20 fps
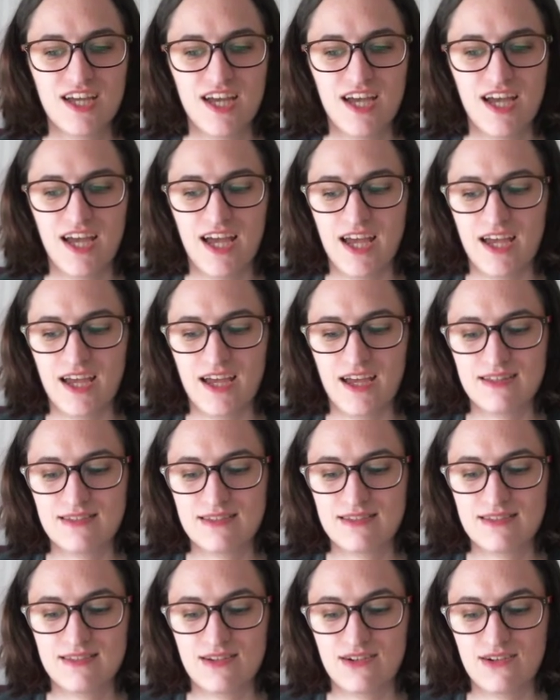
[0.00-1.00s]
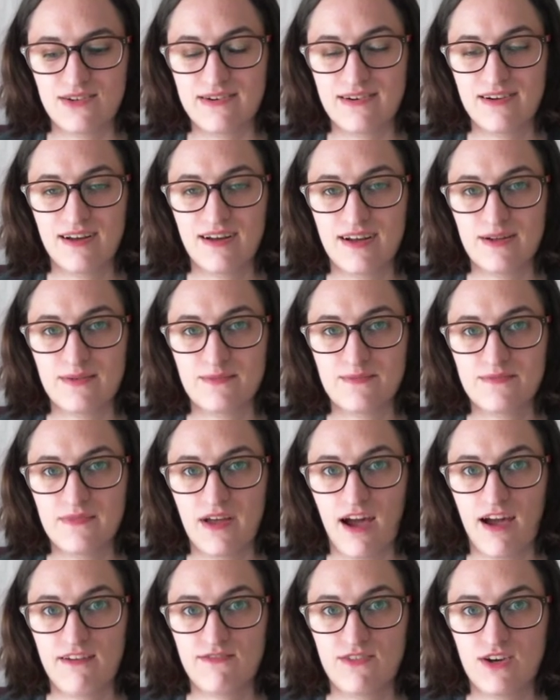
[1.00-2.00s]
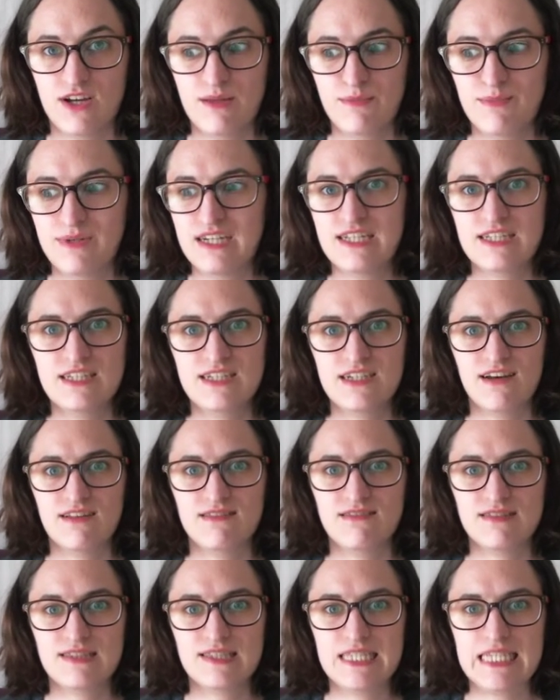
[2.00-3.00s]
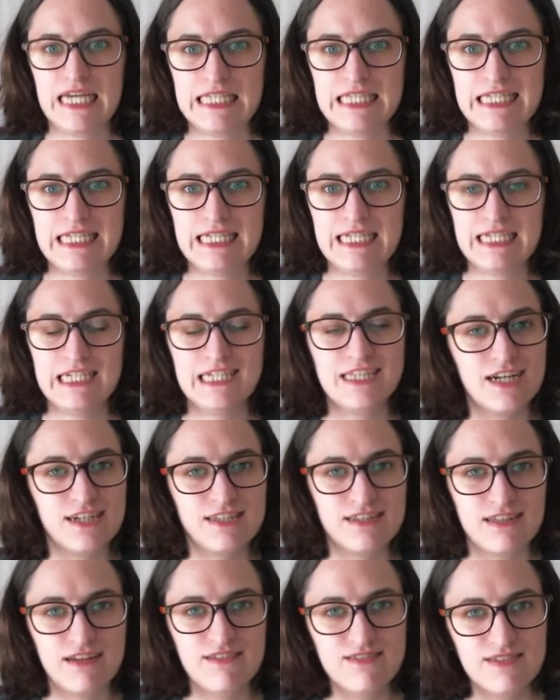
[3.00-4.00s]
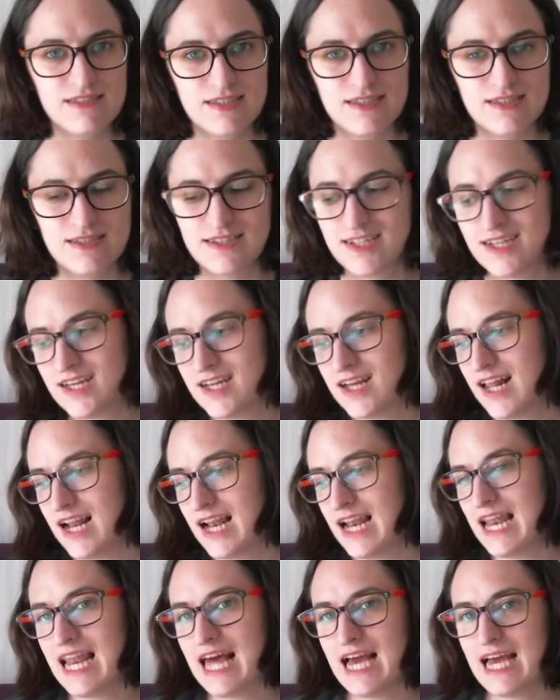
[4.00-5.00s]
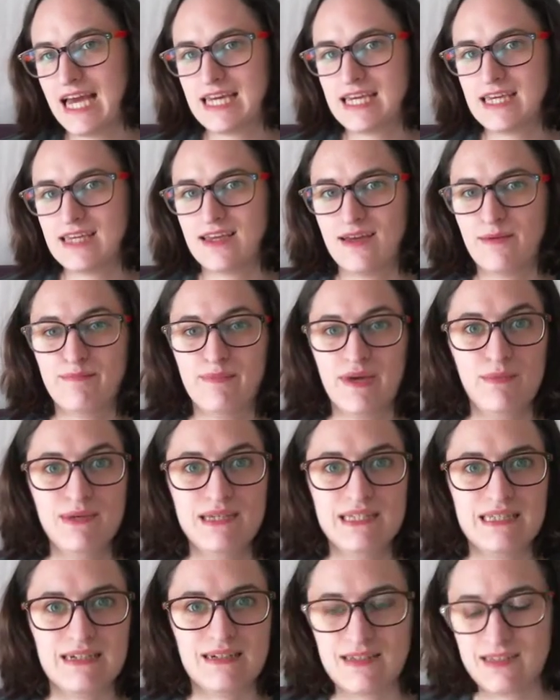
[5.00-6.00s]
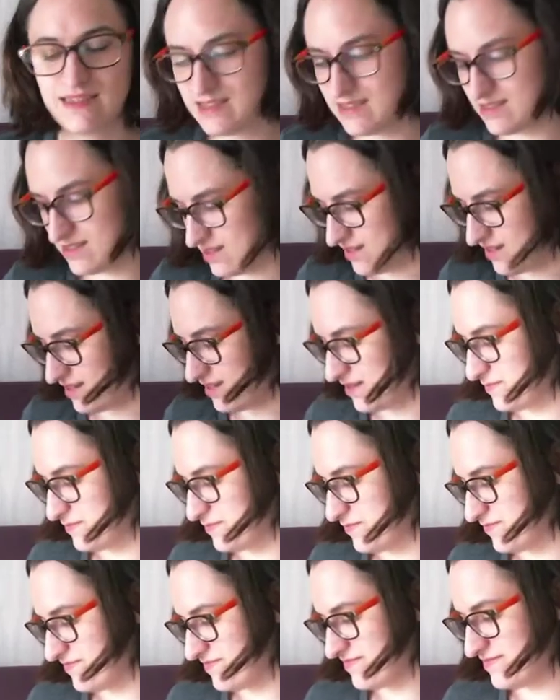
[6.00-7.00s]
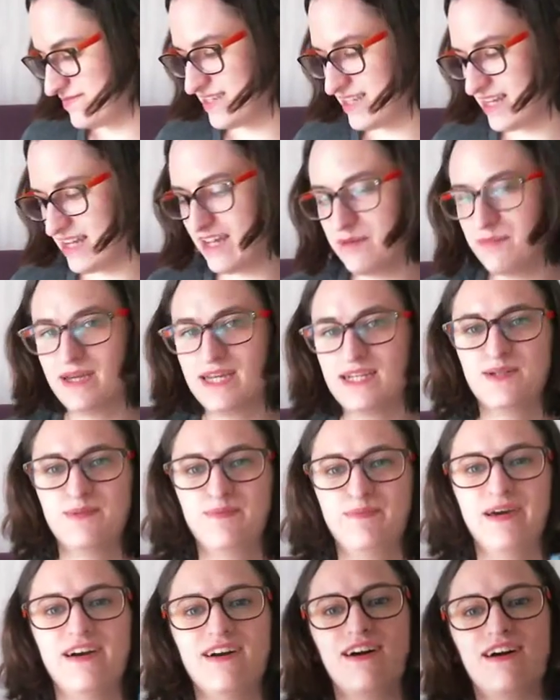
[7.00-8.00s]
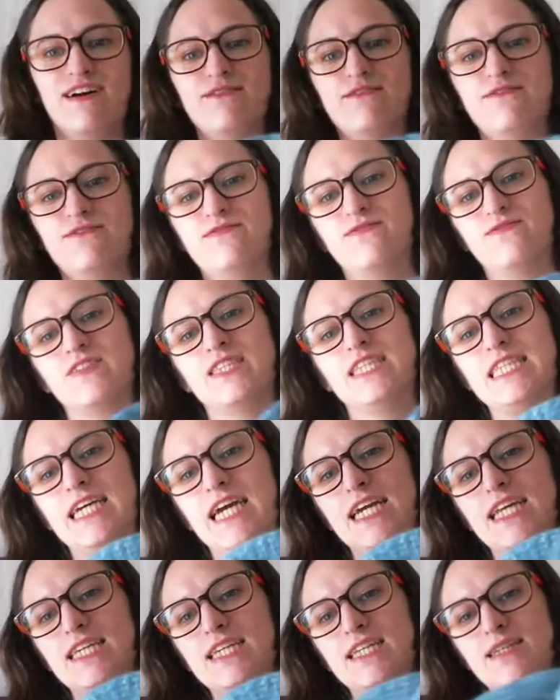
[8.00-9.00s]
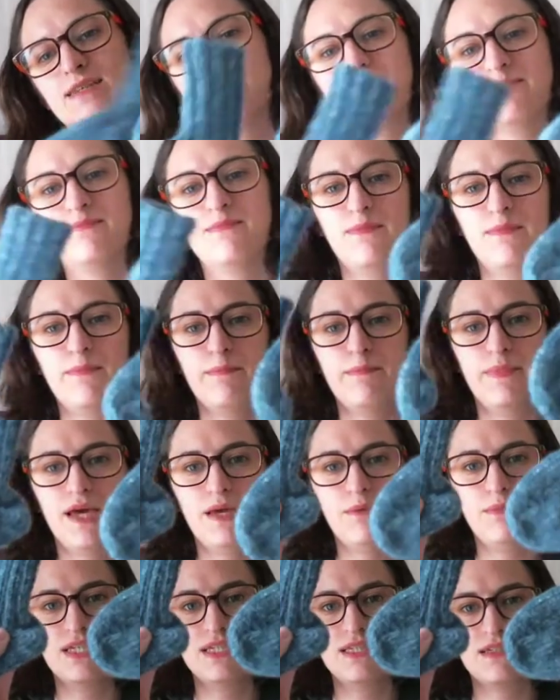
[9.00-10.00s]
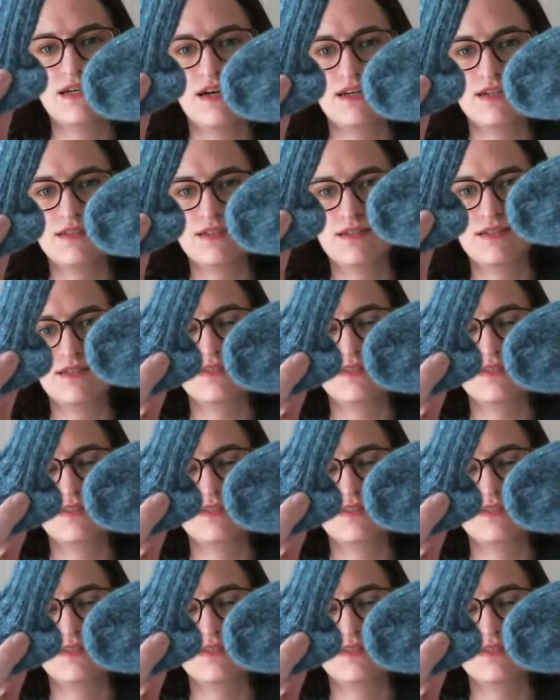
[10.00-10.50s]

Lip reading: And so I've only been knitting on tiny little stuffs like baby socks. I made a pair of tiny baby socks.